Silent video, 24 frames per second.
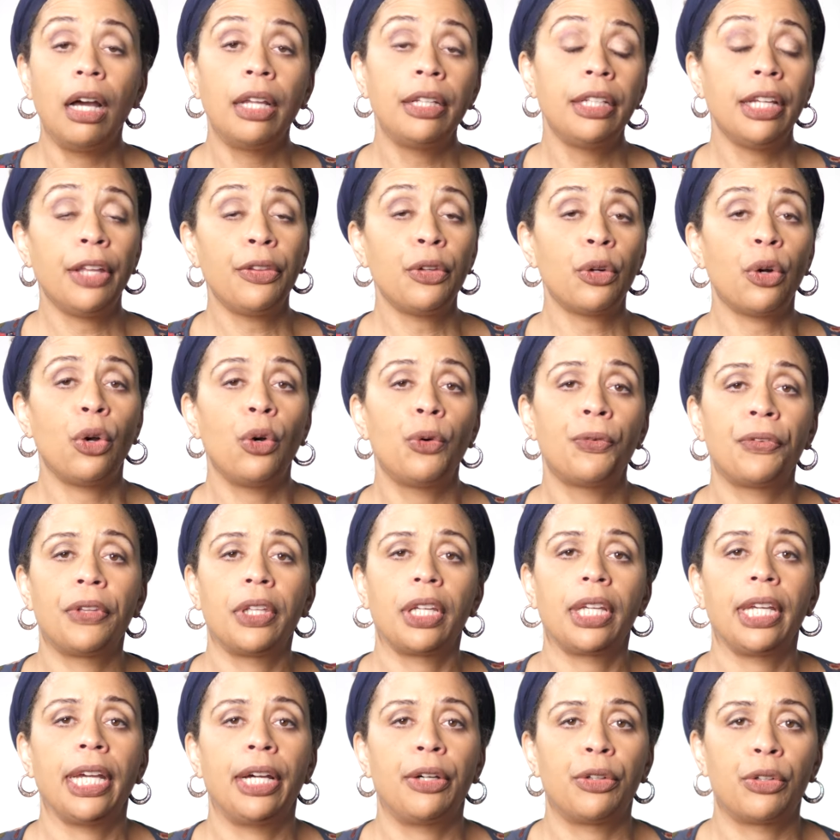Another over the
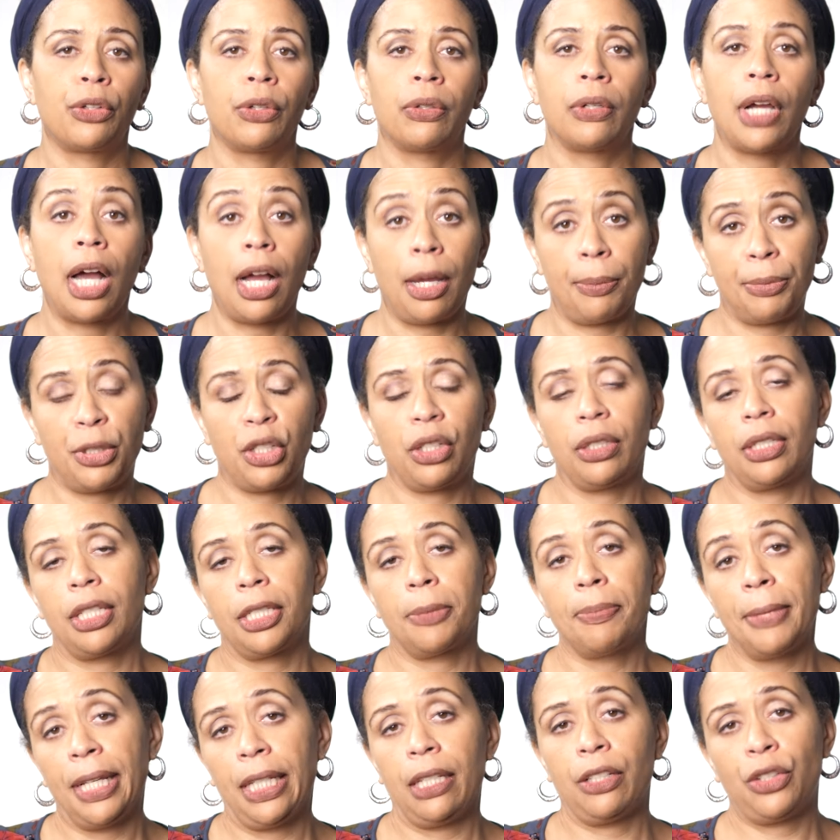counter option is
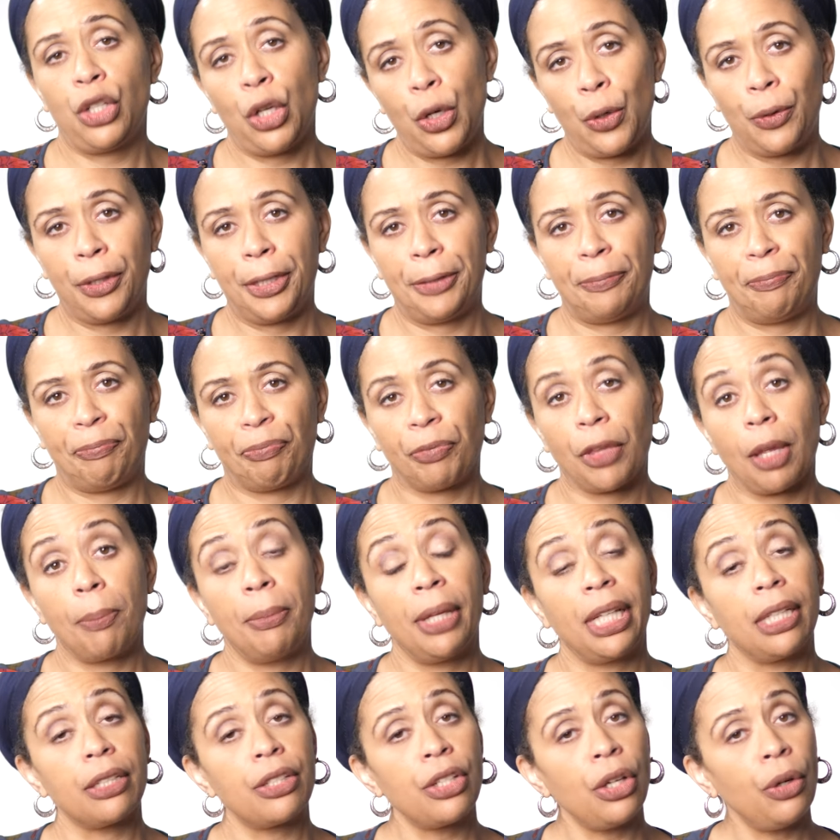melatonin.
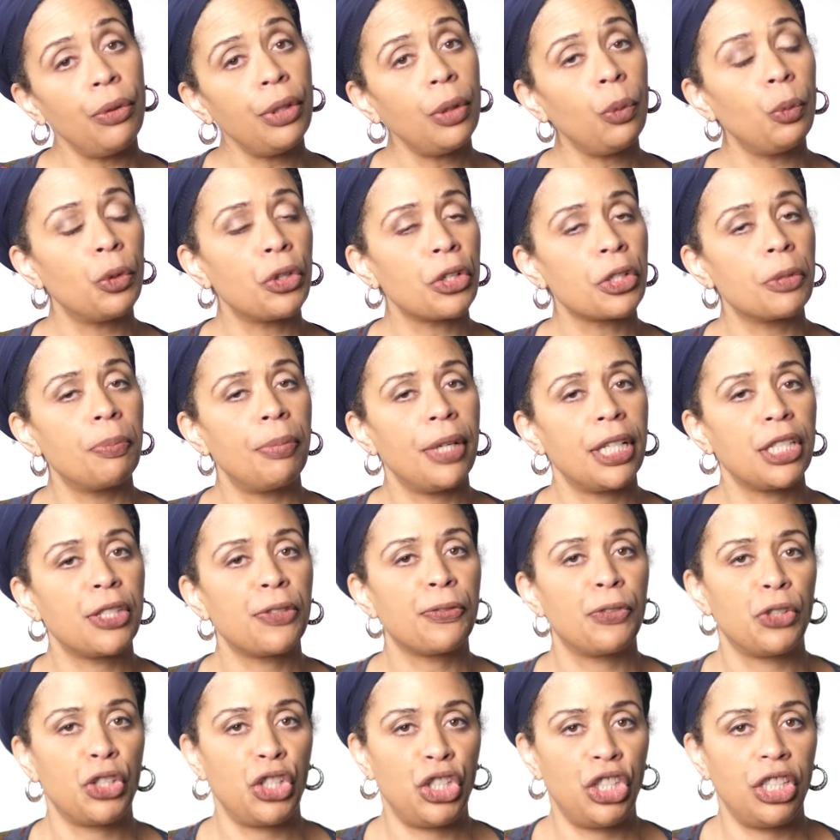Melatonin works best
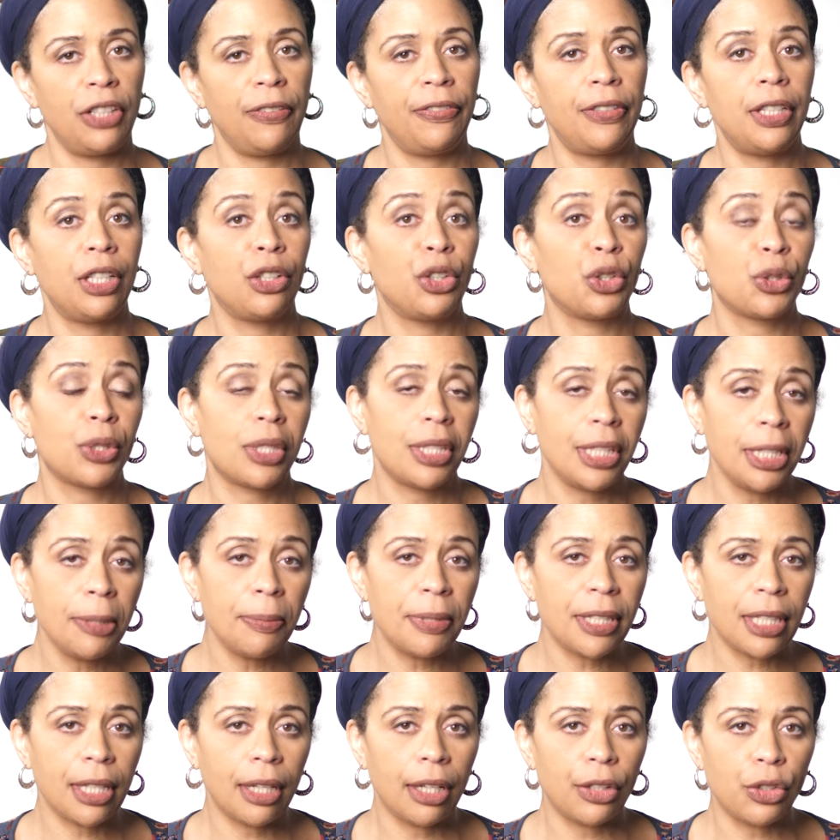for shifting your sleep
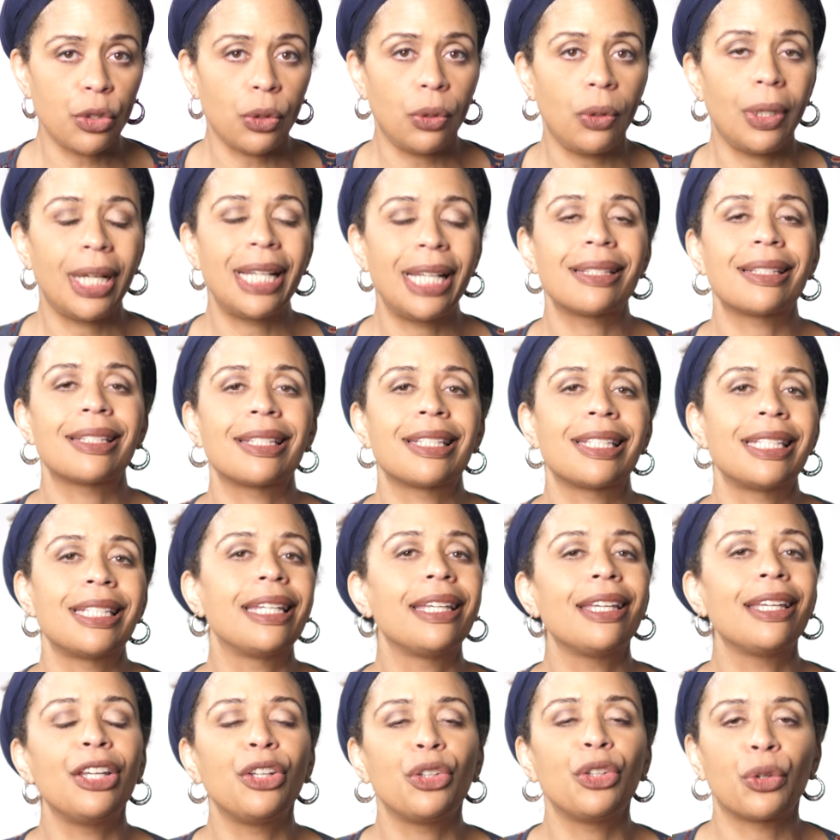schedule and
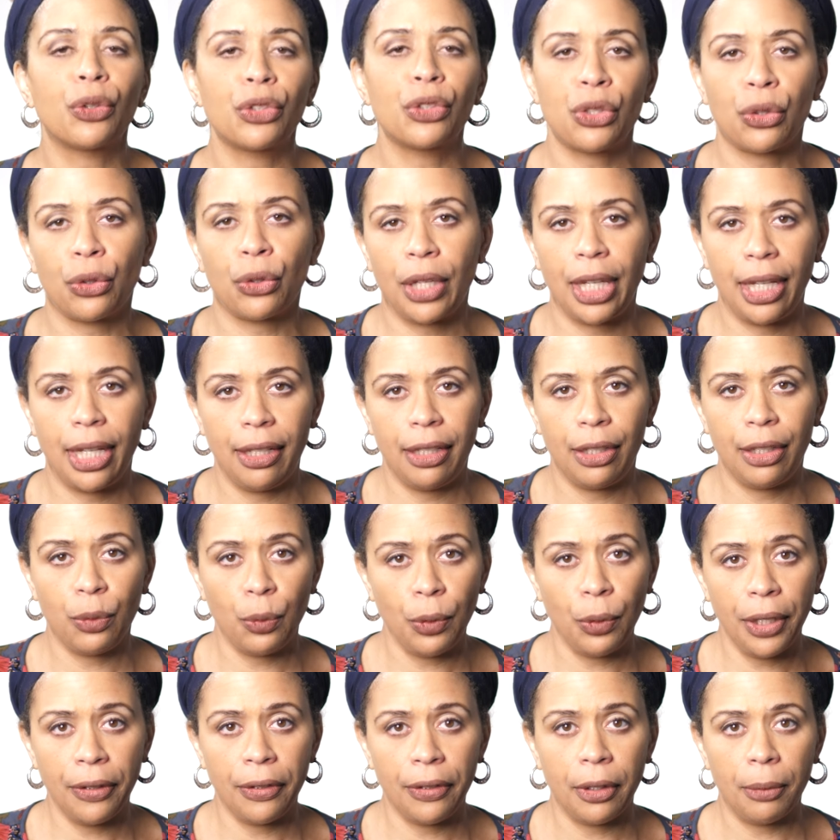syncing your circadian
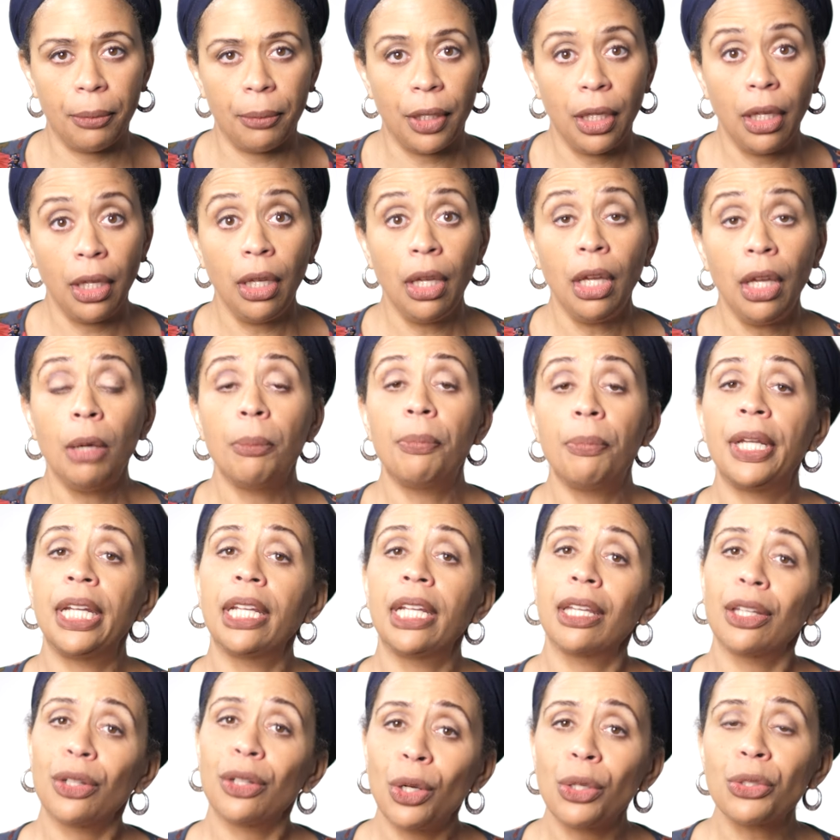rhythm, but it
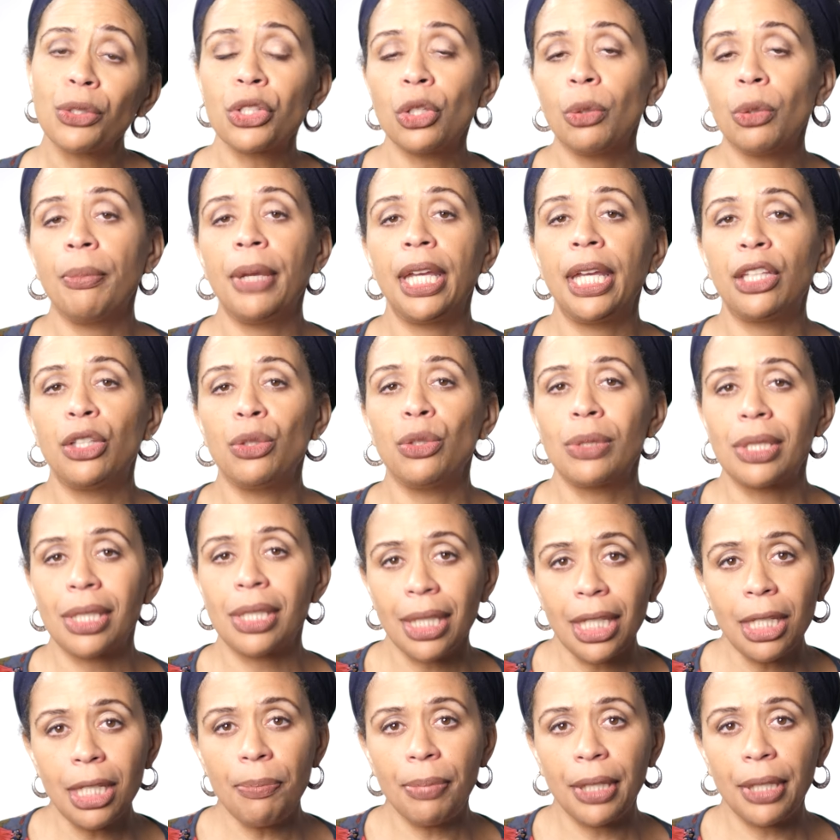can also make you
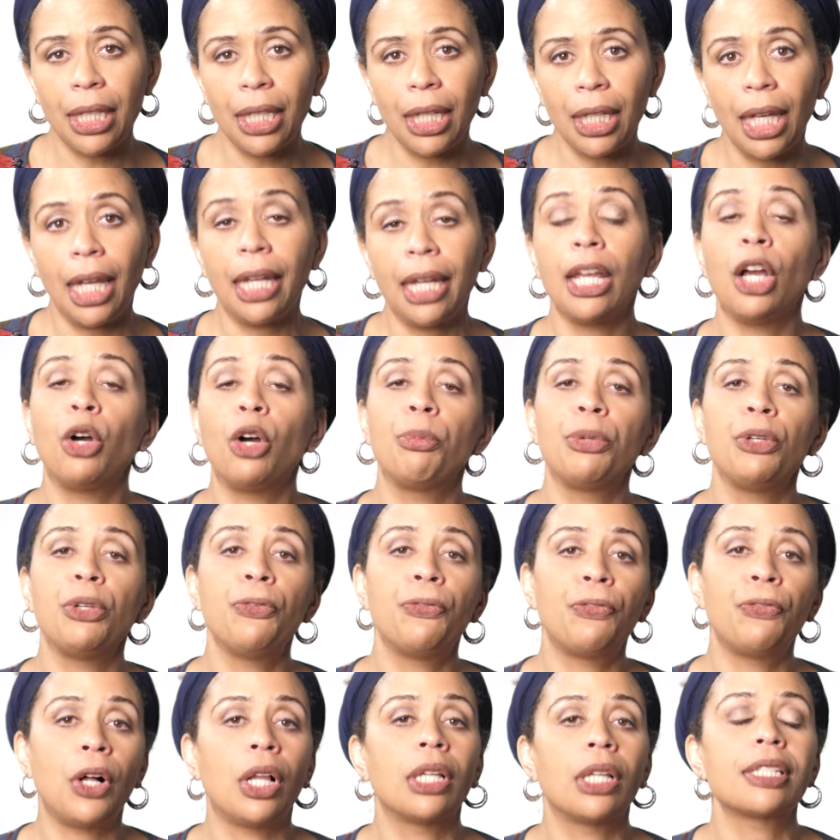sleepy and help you
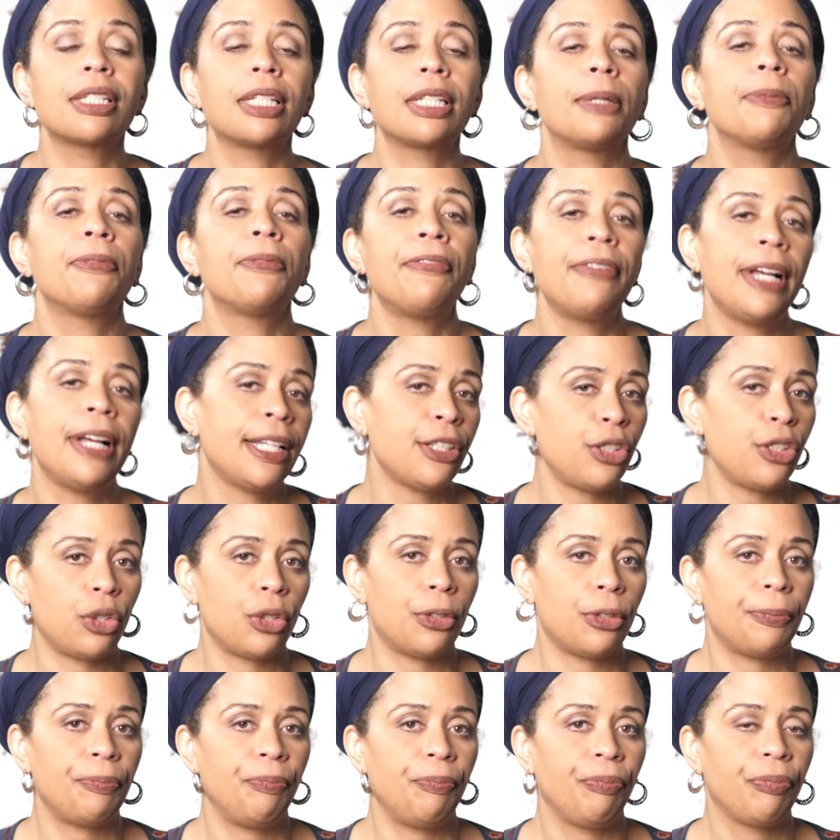fall asleep
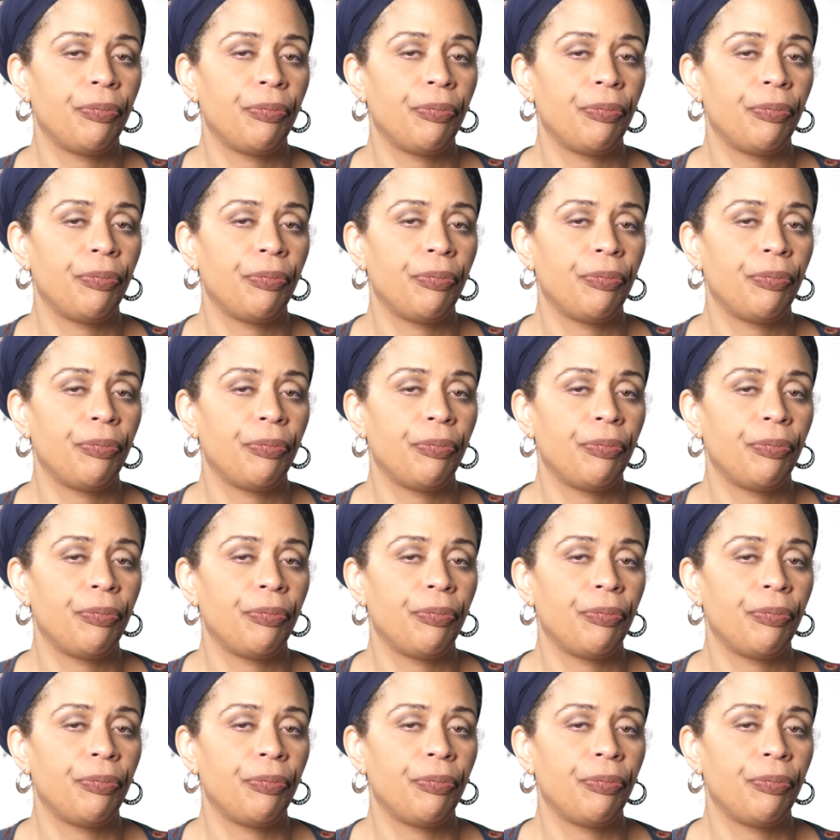faster.